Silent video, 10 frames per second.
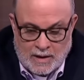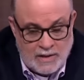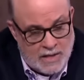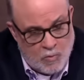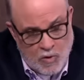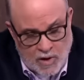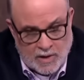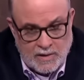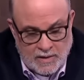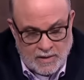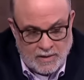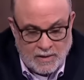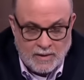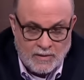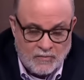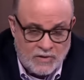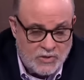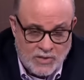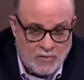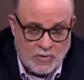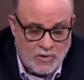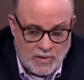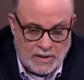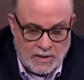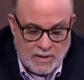and they'd work for the general good.